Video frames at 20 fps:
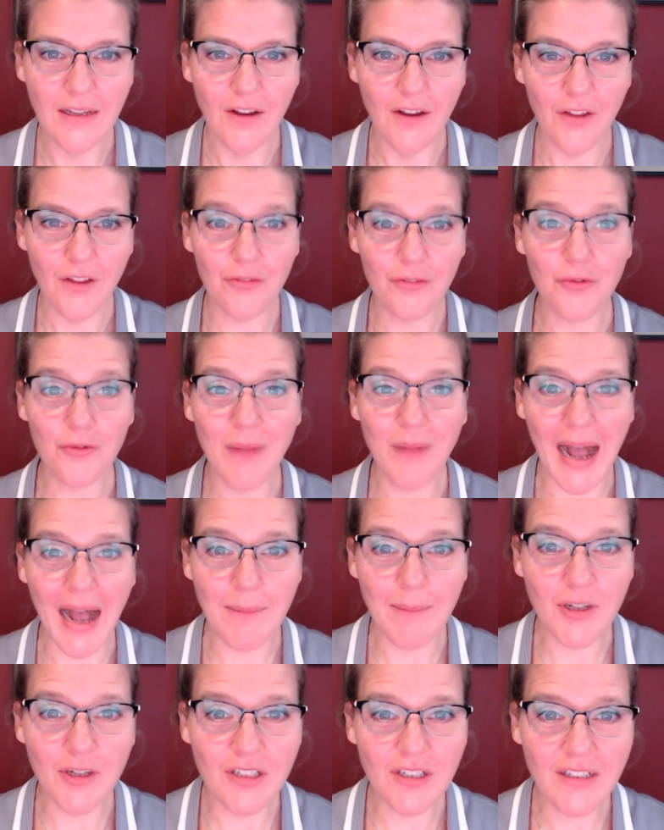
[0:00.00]
Through
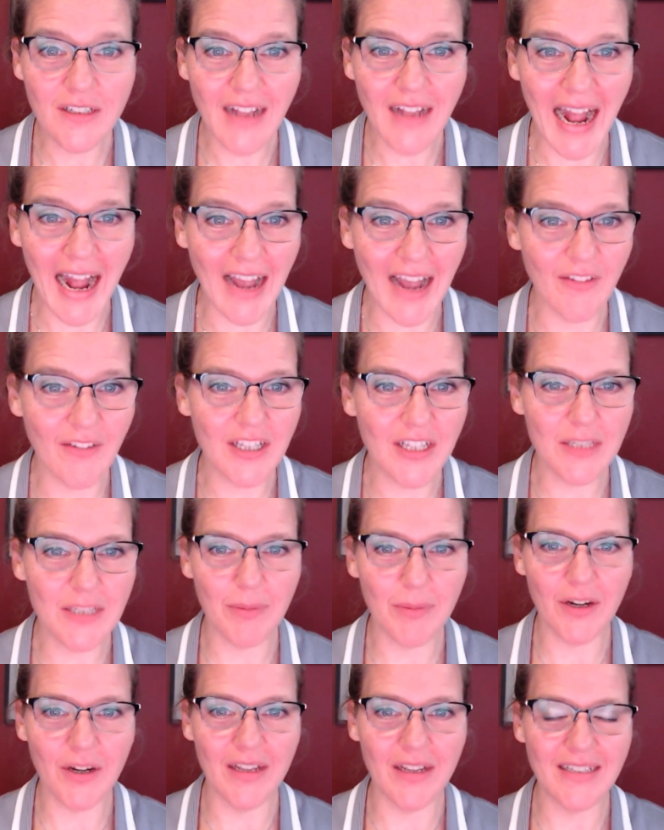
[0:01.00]
momhood, I've
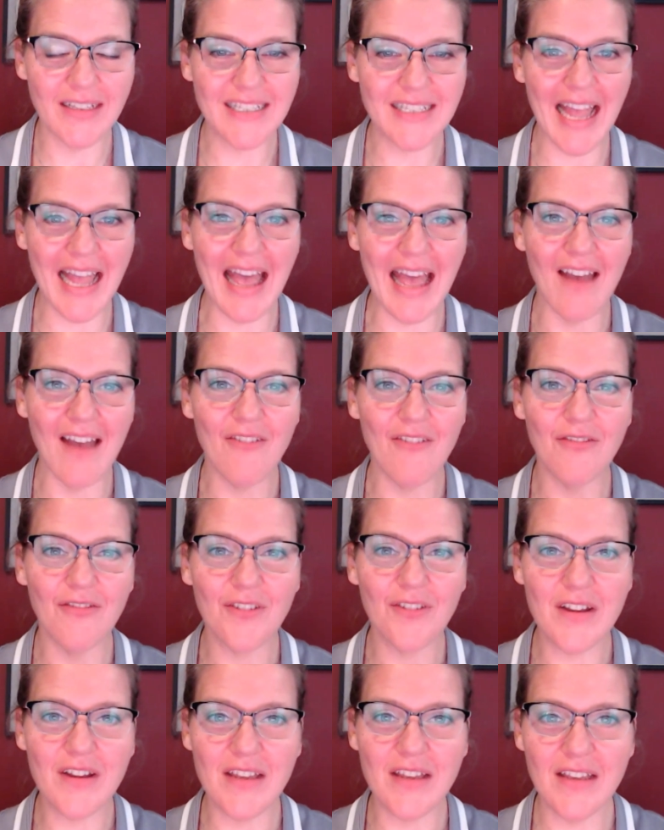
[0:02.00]
experienced
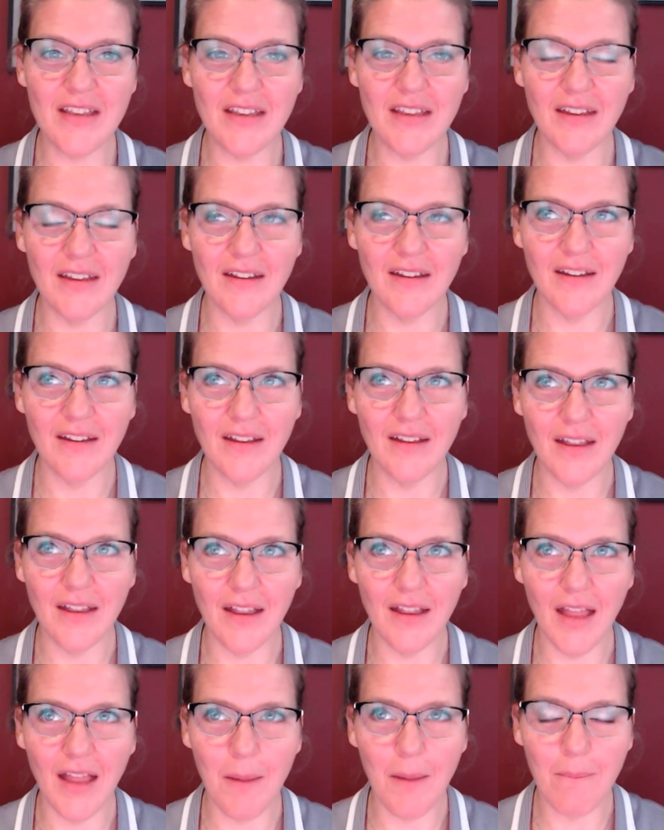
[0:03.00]
every
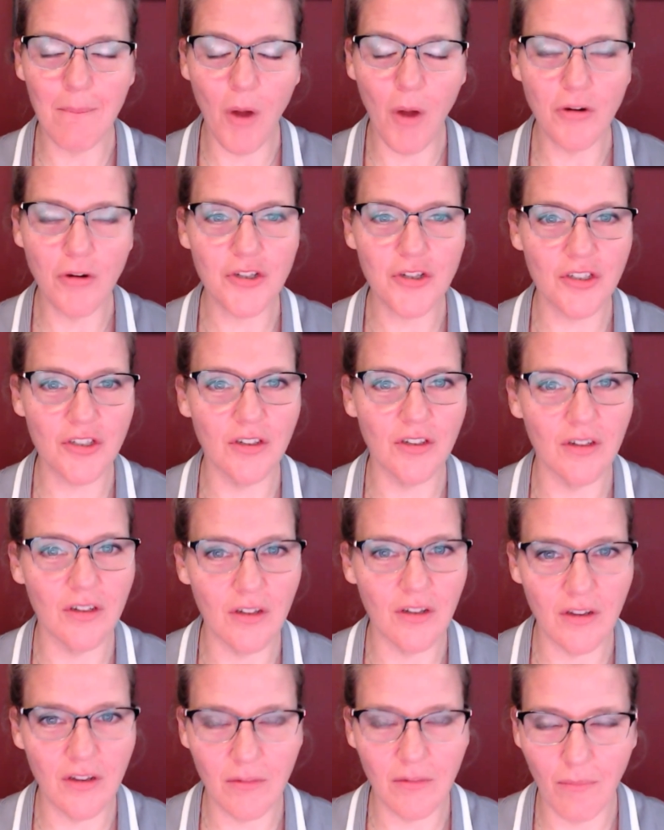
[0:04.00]

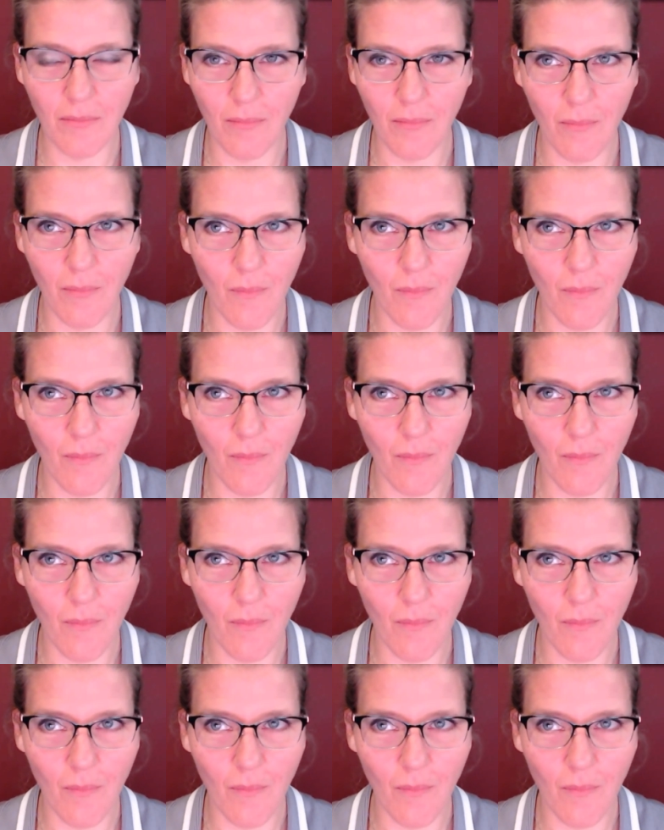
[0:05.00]
emotional